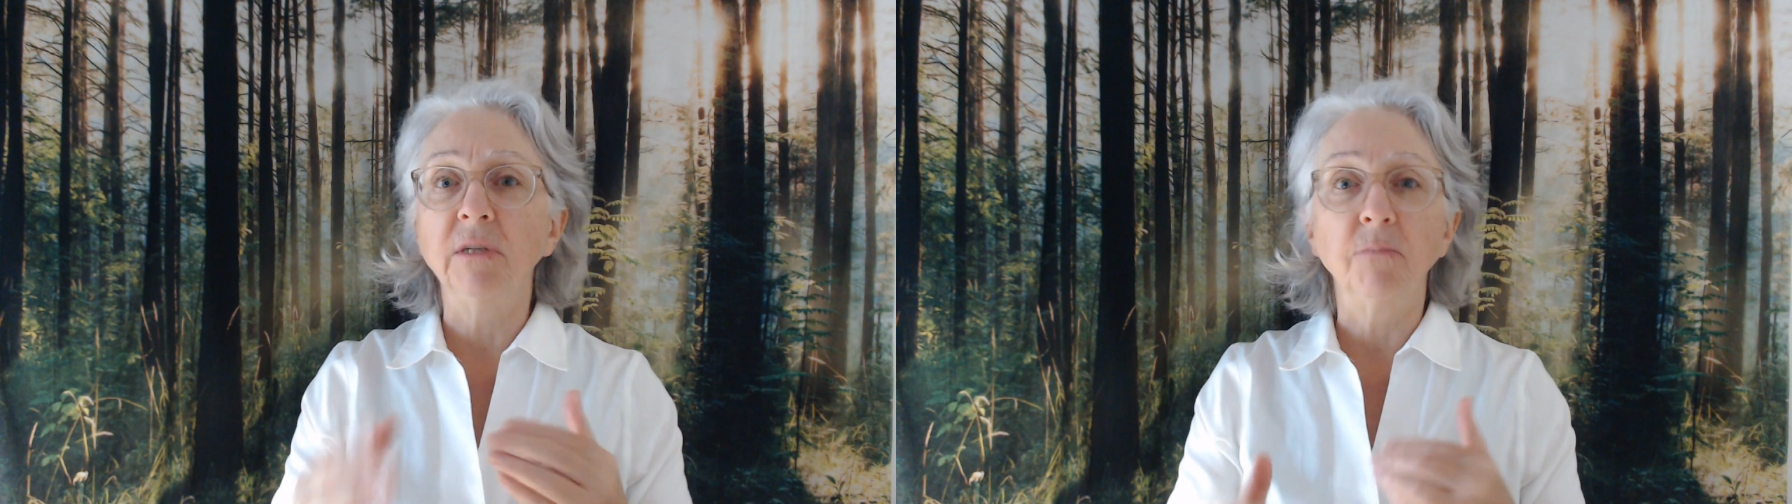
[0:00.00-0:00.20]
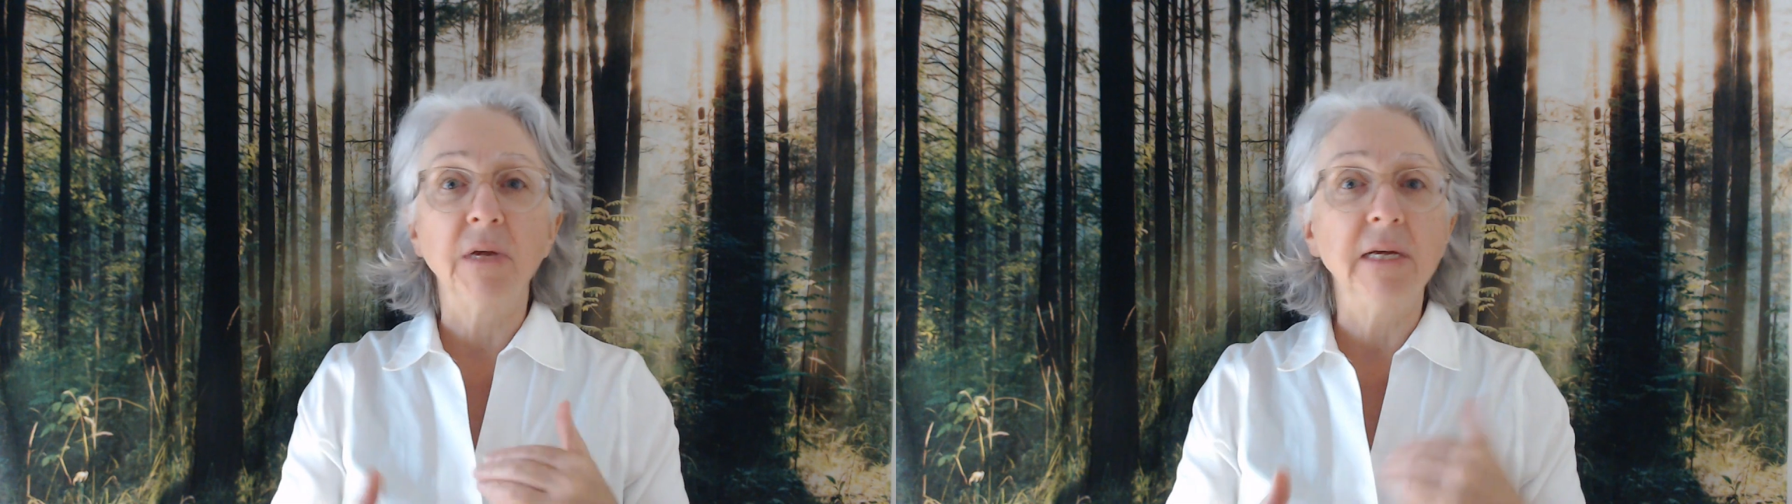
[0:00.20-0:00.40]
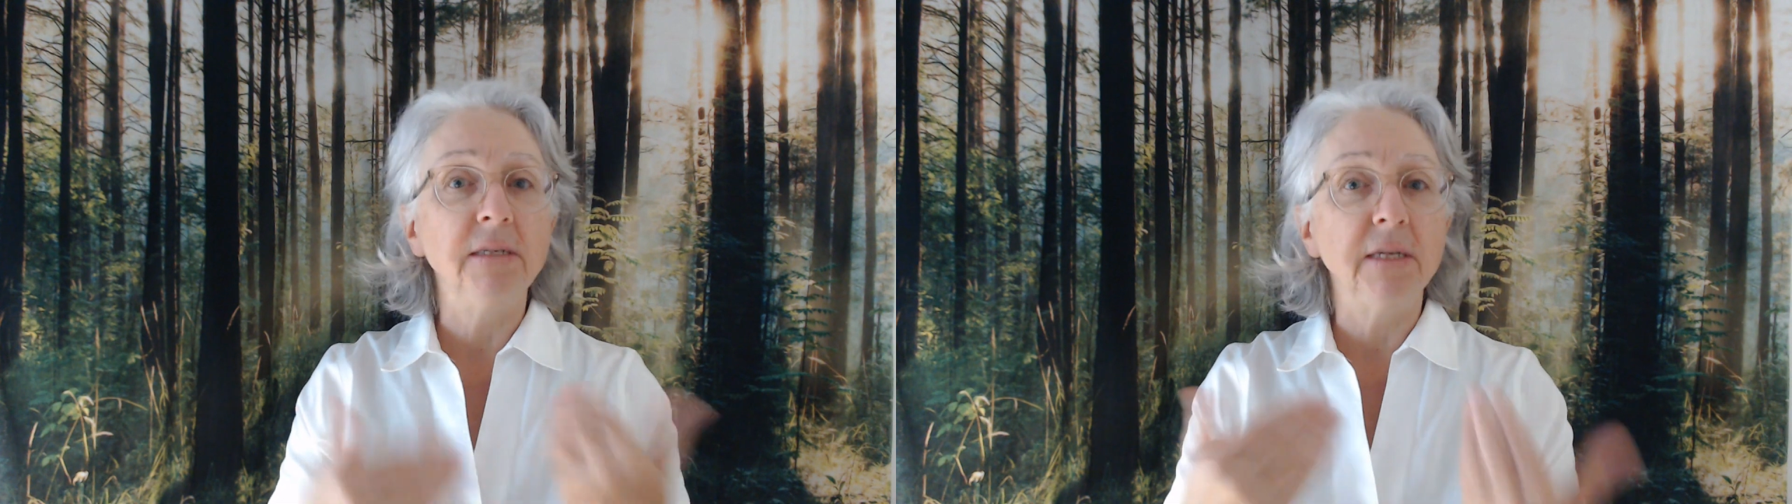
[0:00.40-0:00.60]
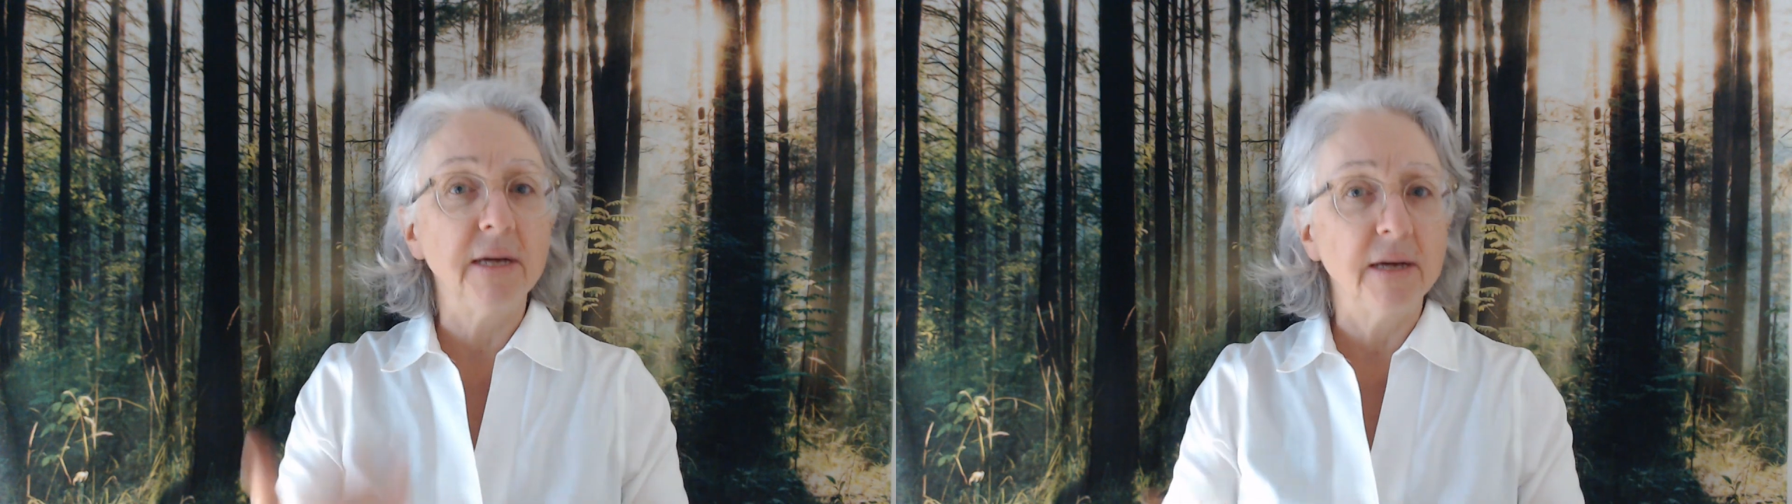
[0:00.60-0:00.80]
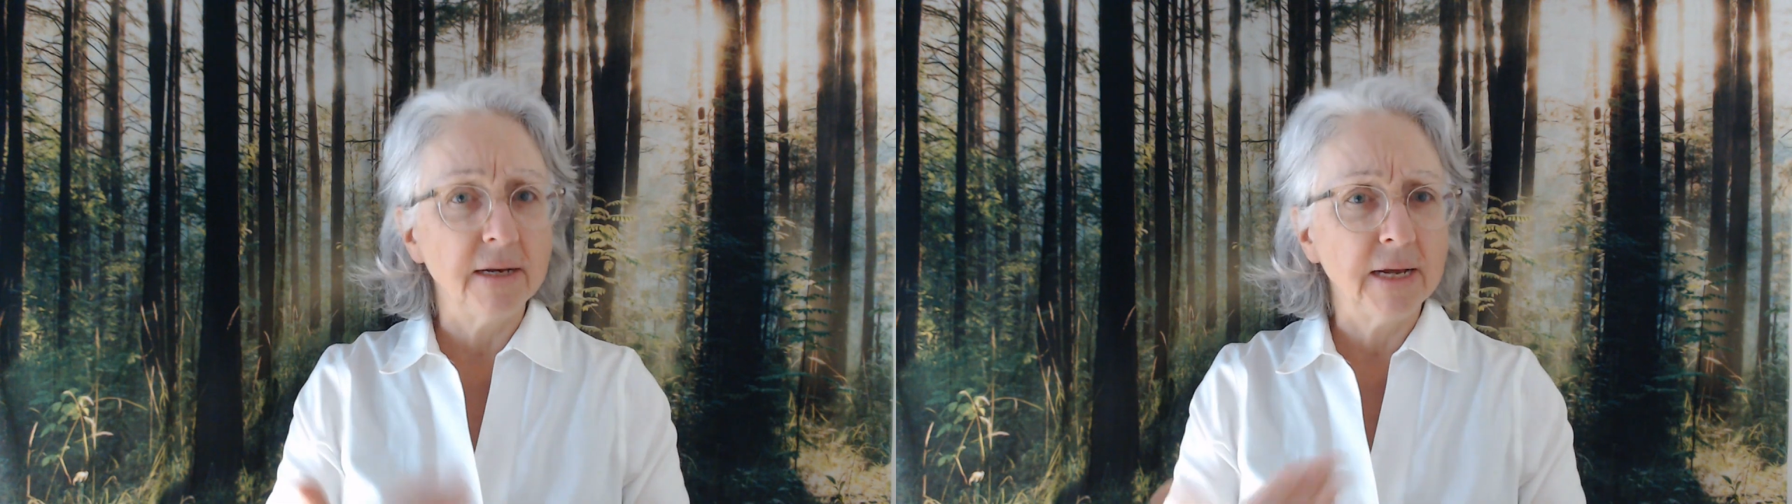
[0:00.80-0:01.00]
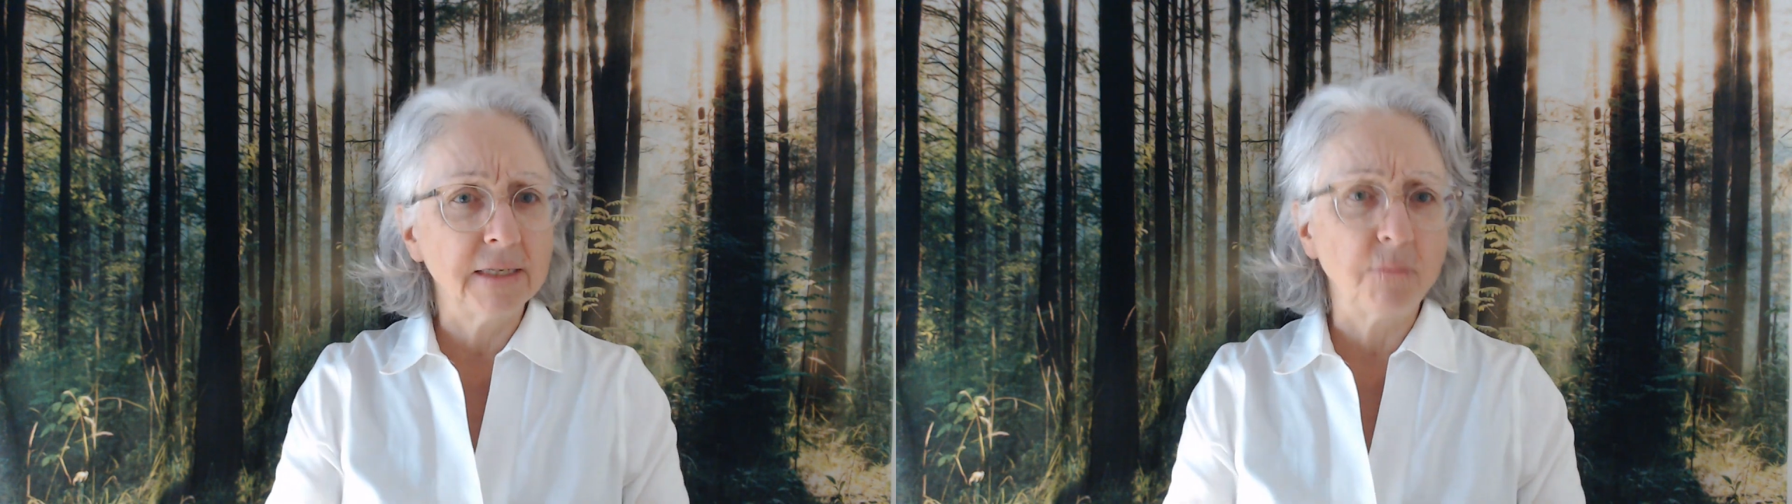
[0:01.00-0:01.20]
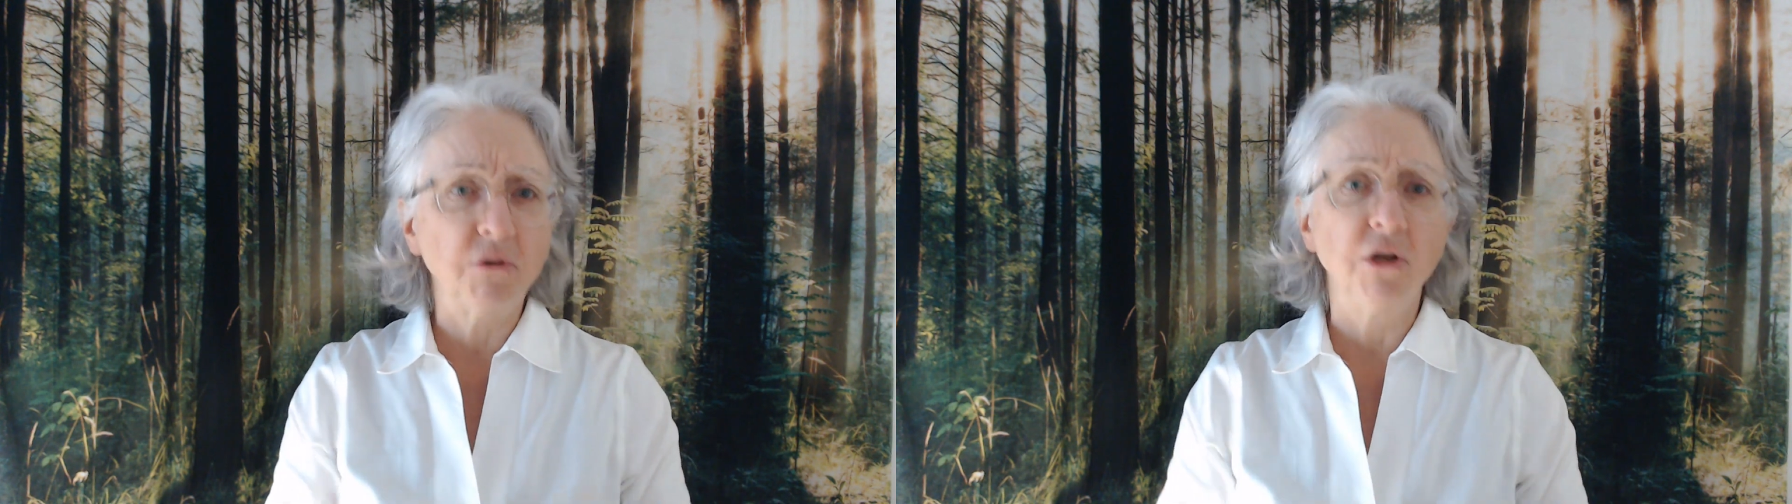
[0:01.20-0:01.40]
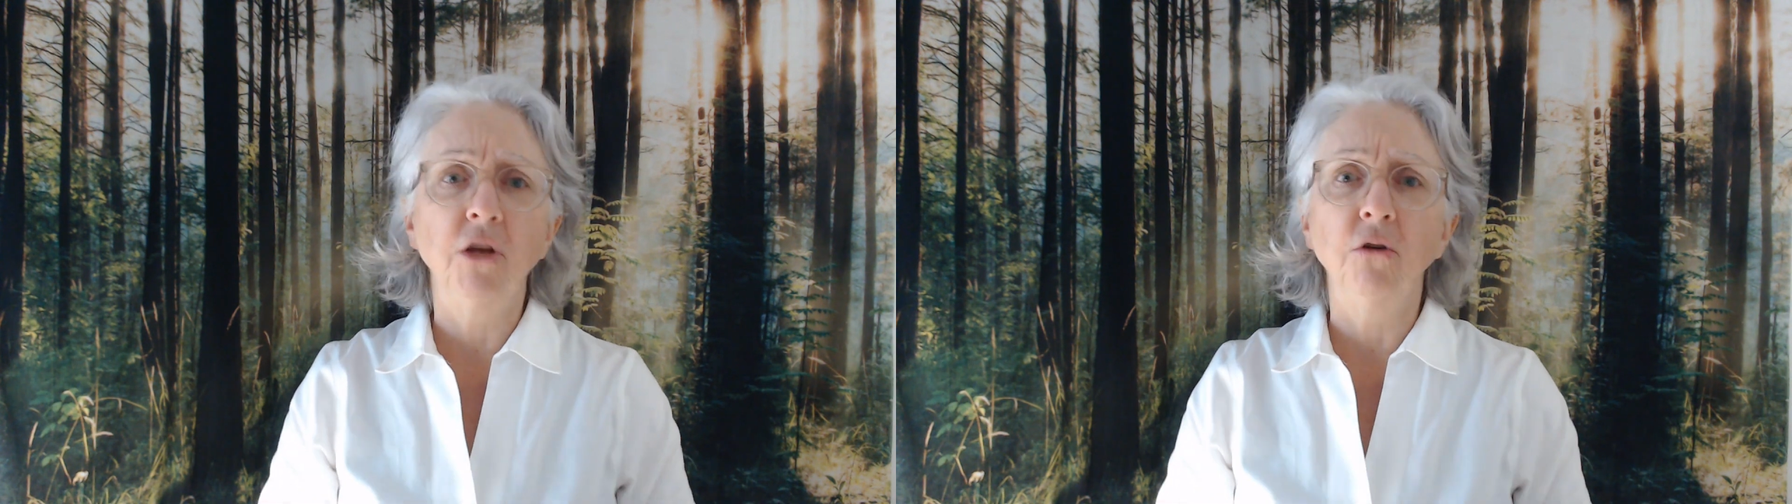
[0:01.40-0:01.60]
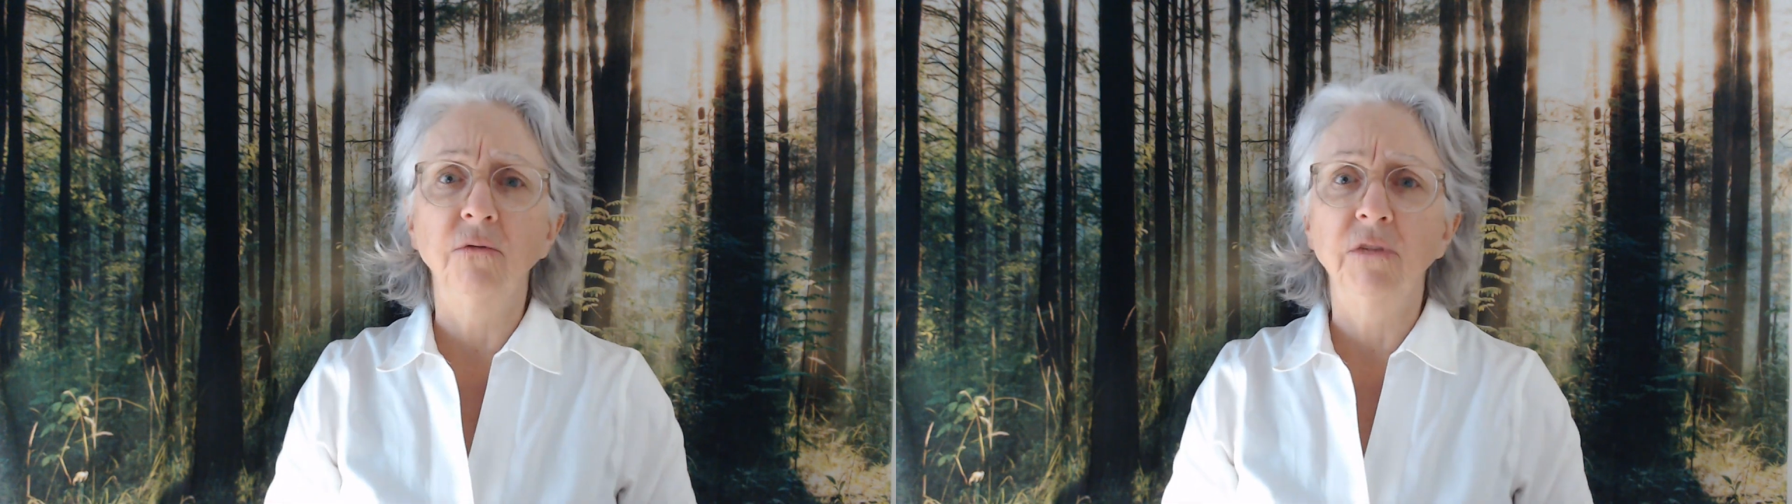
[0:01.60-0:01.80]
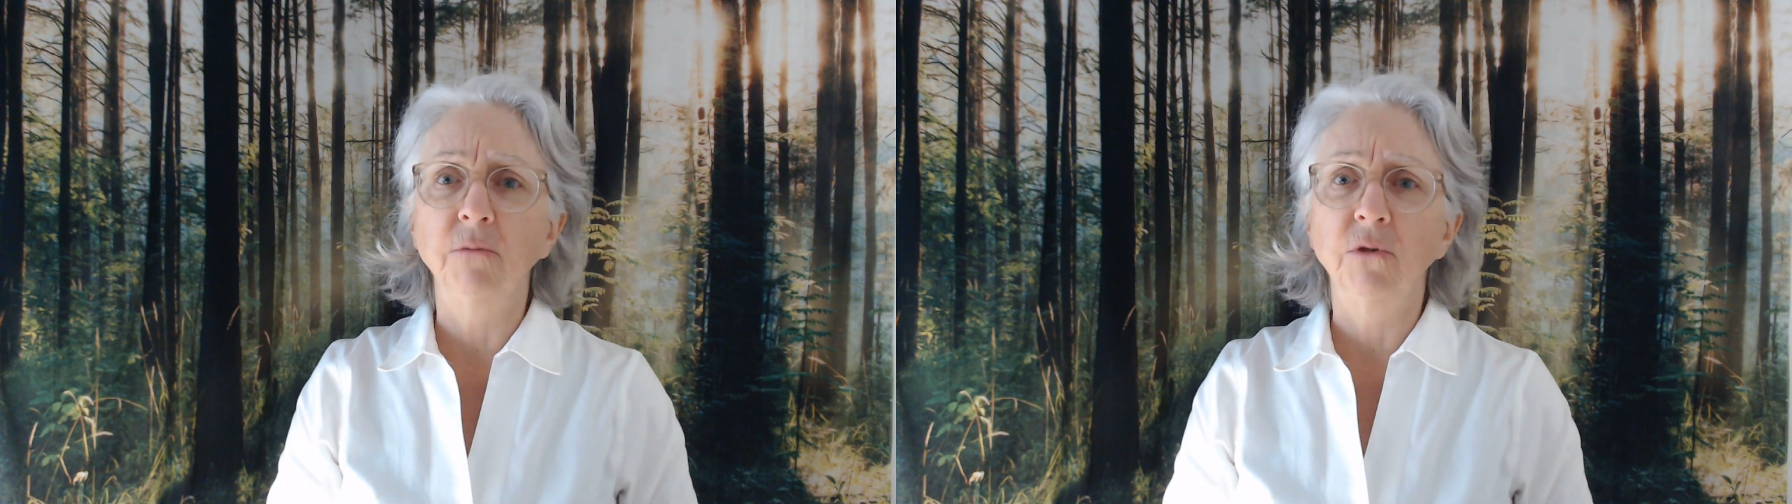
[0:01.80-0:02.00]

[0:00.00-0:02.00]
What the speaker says: something is in an exception queue of some